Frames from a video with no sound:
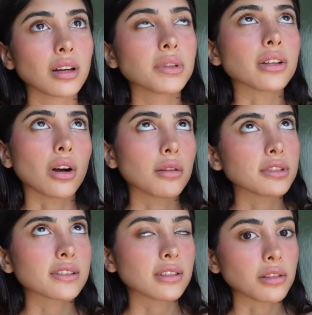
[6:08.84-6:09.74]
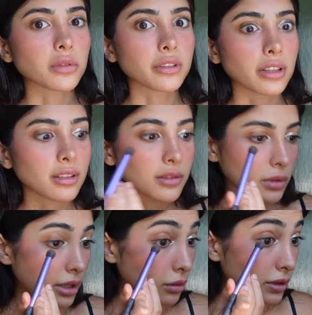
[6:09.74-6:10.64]
I mean, obviously there were days
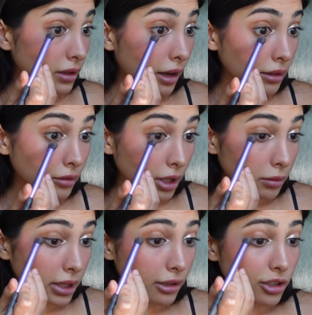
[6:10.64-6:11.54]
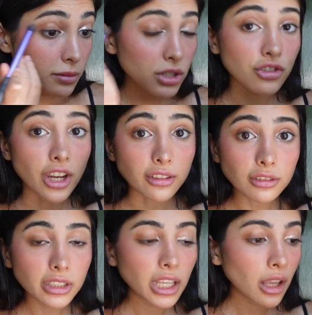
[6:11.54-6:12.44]
when I wasn't having fun, but I just mean
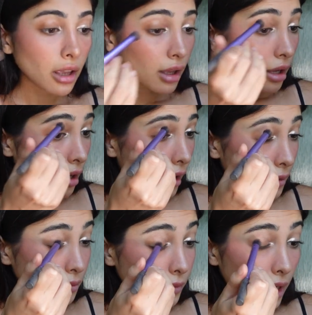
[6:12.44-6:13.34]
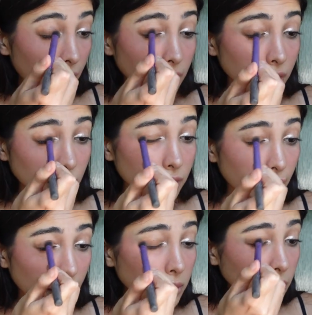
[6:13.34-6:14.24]
generally, I had a good
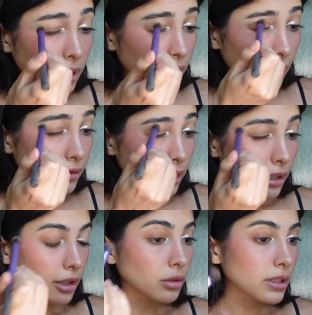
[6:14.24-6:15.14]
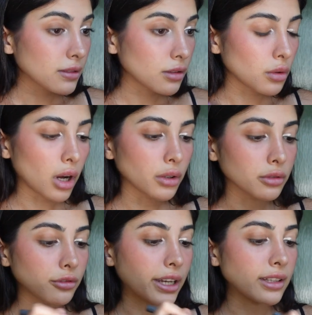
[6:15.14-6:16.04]
time in my life. Like, I always knew how
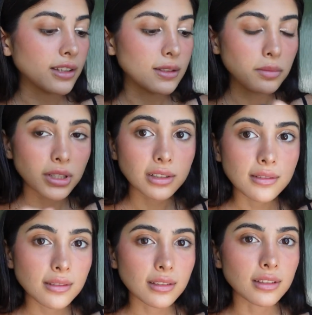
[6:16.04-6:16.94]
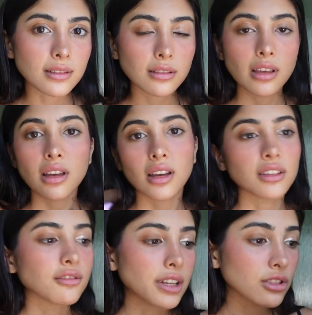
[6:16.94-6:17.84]
to find experiences,
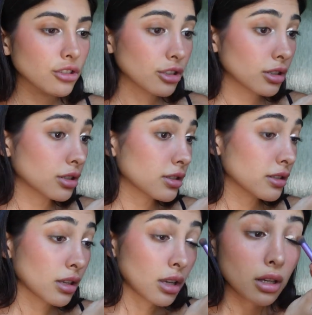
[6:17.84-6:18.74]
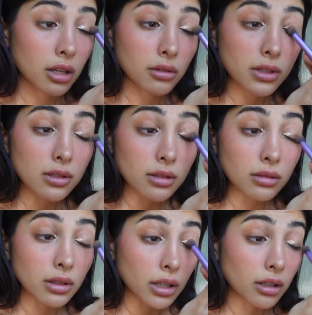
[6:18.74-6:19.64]
adventures. It
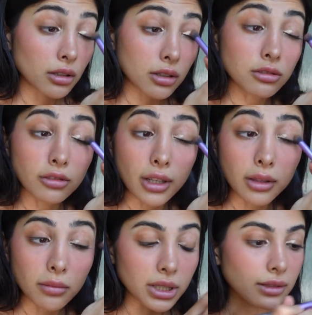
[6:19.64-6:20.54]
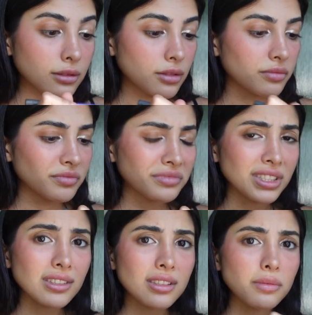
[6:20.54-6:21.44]
was like a good run, but
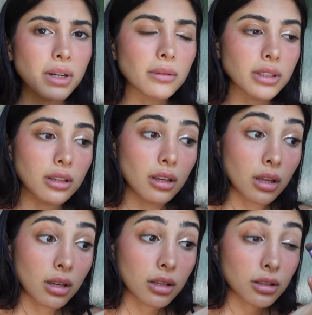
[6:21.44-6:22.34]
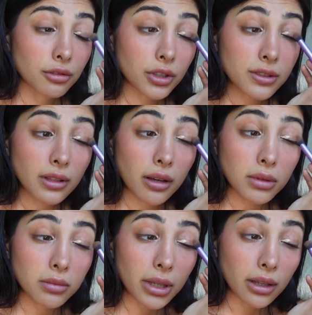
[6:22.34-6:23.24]
this is probably the first
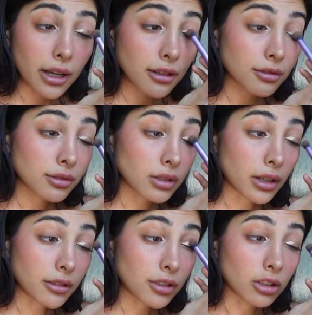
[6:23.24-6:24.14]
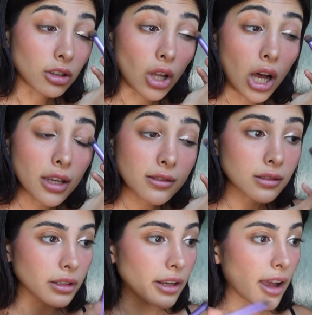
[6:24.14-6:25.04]
time in my life that I feel
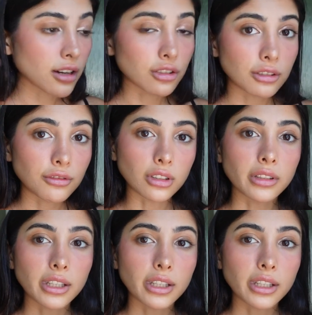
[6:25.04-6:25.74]
lost, that I actually feel